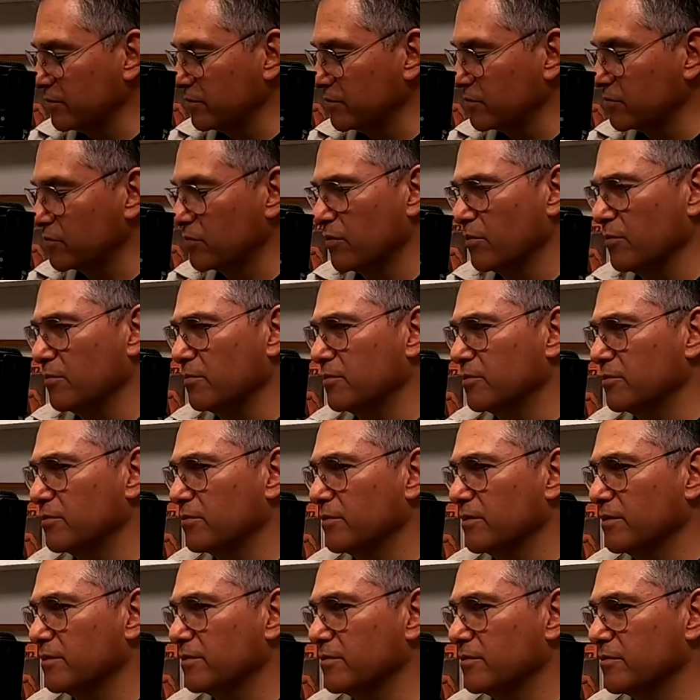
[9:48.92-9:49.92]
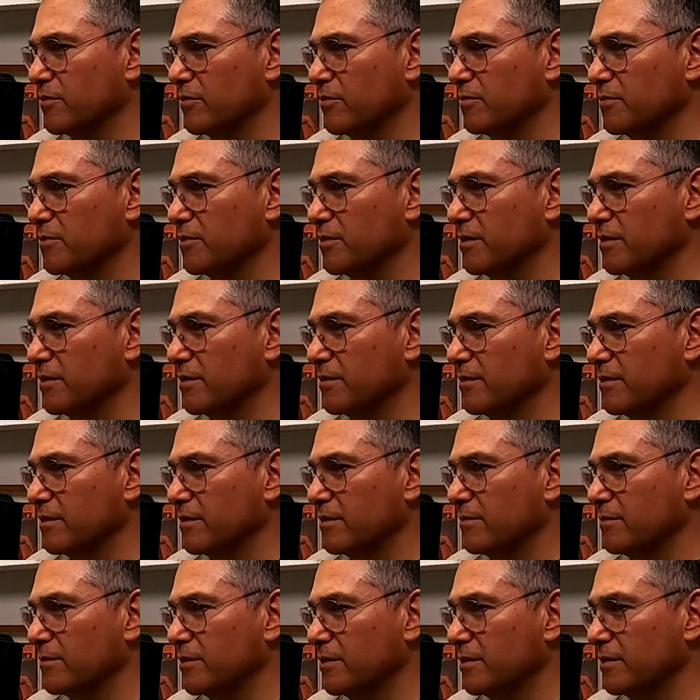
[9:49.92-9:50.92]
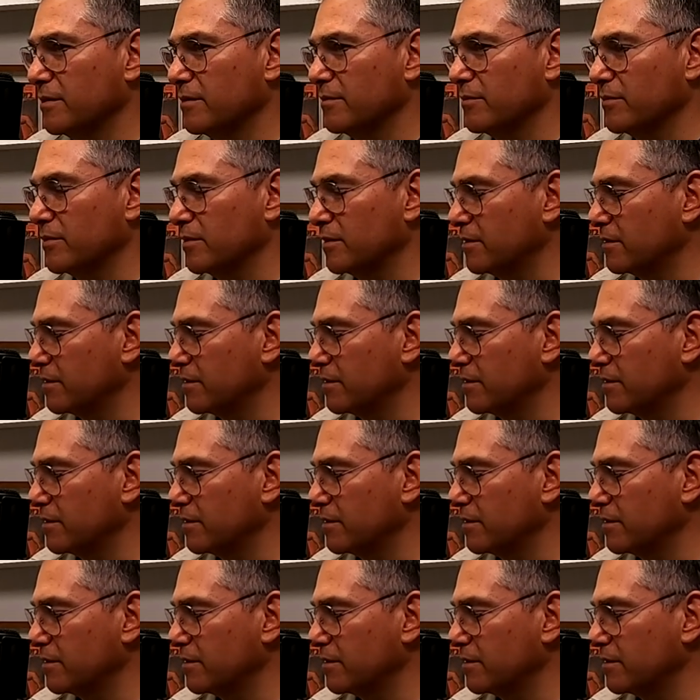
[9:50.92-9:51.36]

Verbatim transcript: to tropes. What is tropes now? Not to be dumb, but